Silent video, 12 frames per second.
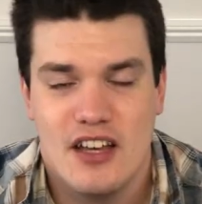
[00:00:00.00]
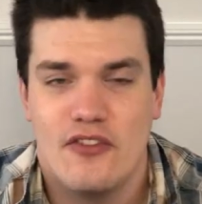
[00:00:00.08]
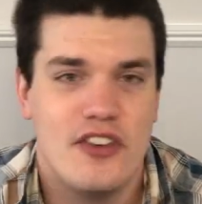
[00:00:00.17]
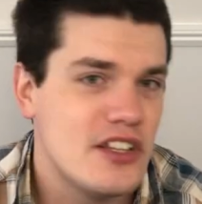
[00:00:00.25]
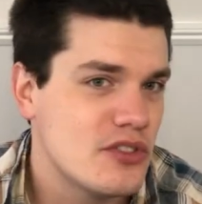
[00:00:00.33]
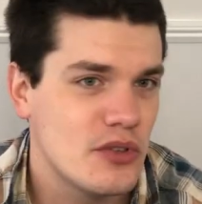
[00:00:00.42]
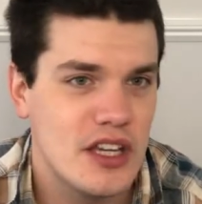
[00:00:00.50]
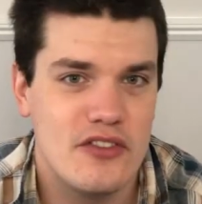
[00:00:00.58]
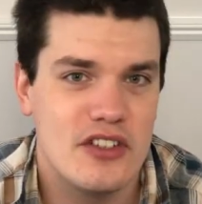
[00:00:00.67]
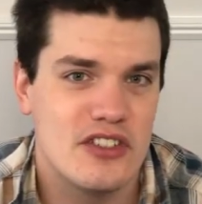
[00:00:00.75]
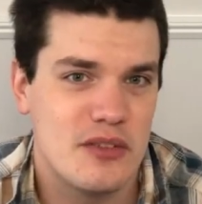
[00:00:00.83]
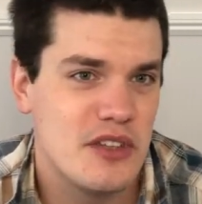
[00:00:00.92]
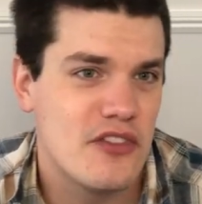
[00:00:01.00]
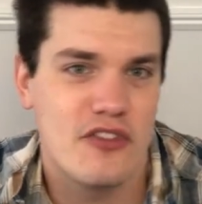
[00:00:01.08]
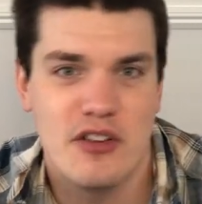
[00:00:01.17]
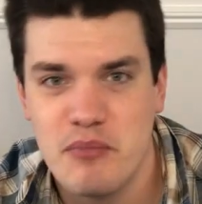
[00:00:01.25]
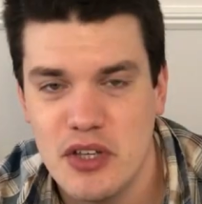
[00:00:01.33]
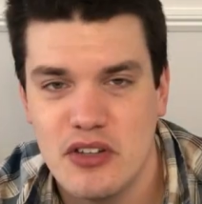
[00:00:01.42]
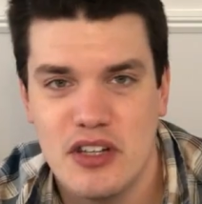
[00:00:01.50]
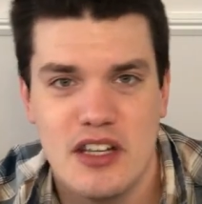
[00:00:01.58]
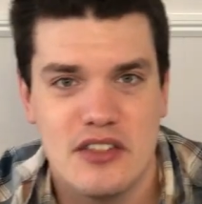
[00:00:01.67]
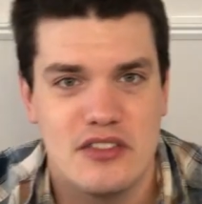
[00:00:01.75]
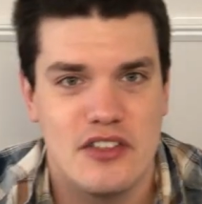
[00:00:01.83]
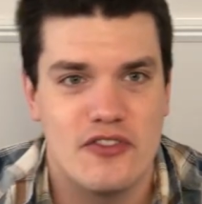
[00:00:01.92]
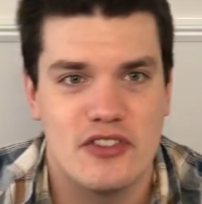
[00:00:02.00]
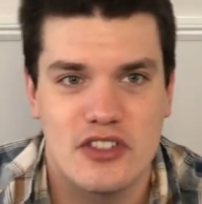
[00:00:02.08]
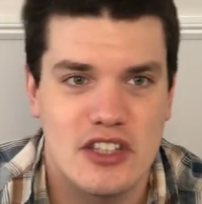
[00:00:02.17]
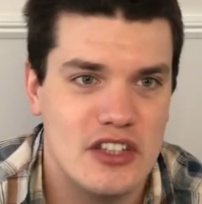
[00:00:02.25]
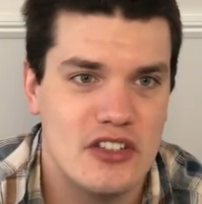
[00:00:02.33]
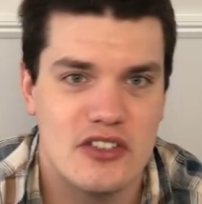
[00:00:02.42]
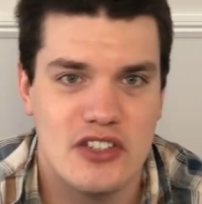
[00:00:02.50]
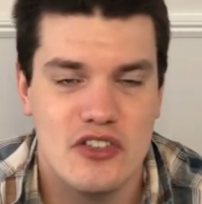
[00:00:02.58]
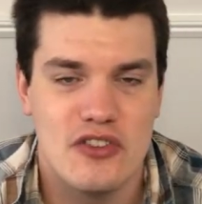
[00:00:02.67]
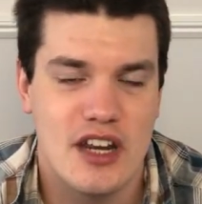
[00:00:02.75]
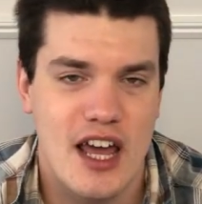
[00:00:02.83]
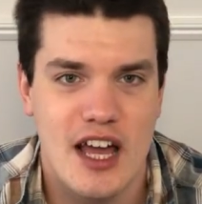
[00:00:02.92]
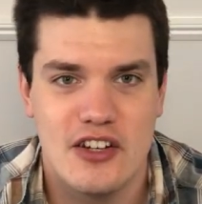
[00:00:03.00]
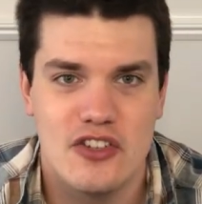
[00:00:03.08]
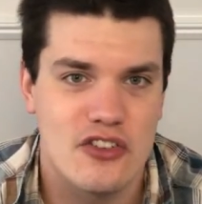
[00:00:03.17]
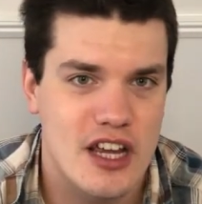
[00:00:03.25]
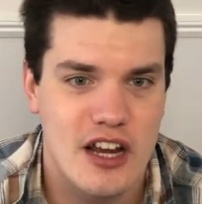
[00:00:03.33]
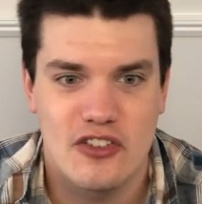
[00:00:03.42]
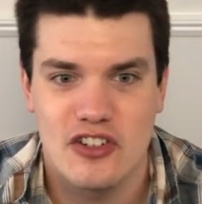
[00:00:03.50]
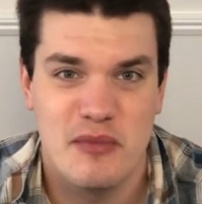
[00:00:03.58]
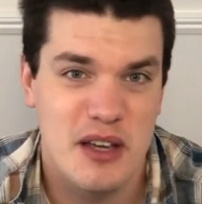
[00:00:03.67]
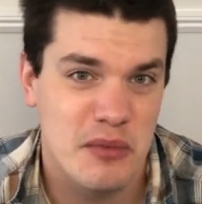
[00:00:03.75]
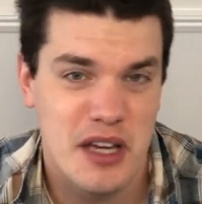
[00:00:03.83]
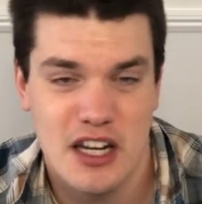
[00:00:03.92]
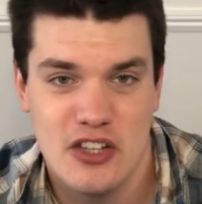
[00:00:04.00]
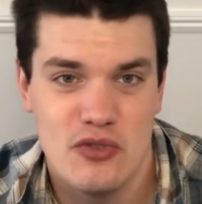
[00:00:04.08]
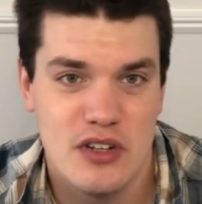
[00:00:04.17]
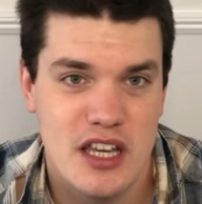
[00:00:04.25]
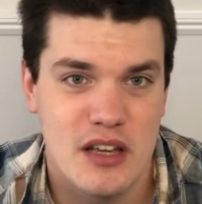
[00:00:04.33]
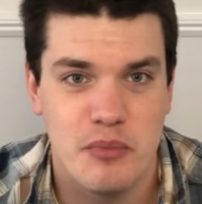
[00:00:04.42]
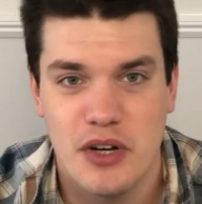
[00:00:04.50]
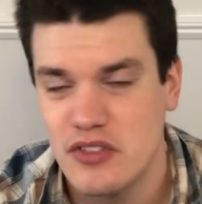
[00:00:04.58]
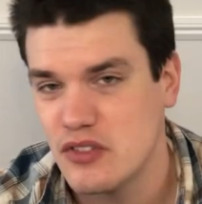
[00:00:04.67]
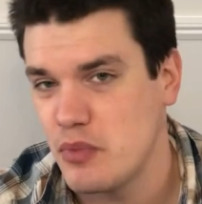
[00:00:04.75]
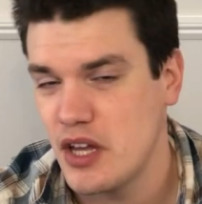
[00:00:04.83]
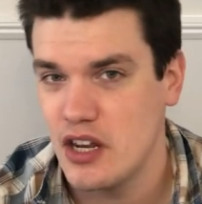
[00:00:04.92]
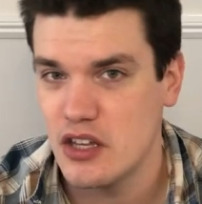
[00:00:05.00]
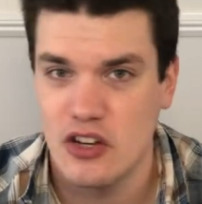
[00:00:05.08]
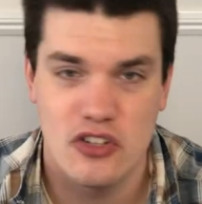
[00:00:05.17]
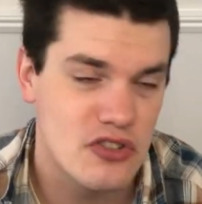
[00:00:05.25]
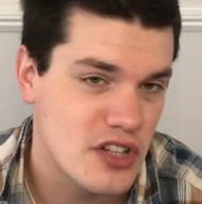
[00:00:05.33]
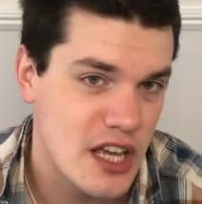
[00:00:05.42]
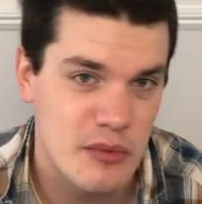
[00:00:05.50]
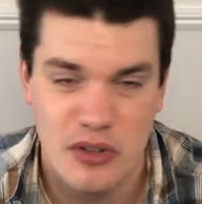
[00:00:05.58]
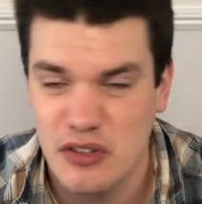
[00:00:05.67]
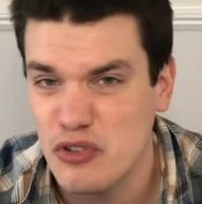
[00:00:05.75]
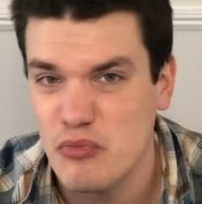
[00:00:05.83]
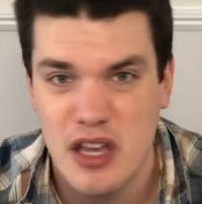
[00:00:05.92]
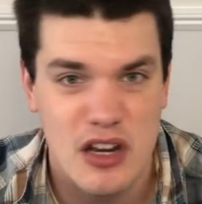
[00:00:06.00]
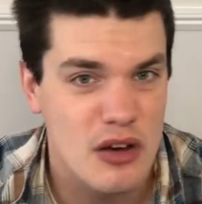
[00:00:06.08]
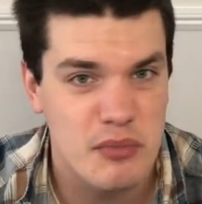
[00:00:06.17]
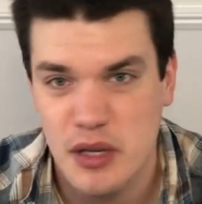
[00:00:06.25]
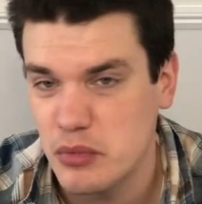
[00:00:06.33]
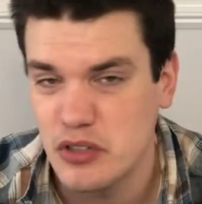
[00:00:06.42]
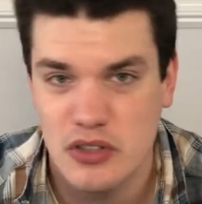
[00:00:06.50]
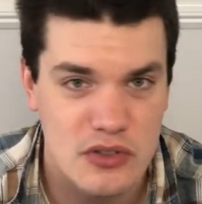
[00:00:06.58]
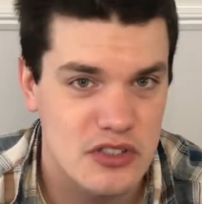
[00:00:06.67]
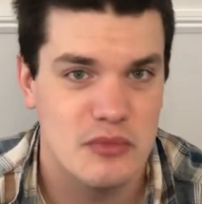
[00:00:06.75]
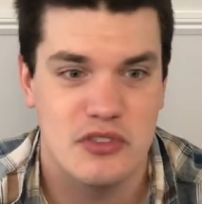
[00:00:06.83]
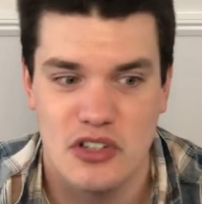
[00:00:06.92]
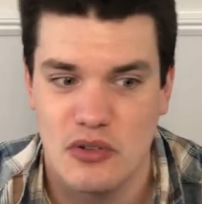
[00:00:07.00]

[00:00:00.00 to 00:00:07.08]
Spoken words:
Feats will give you some different abilities and different skills that you can add to your character to make them kind of unique, but depending on your table, you may not be able to use them.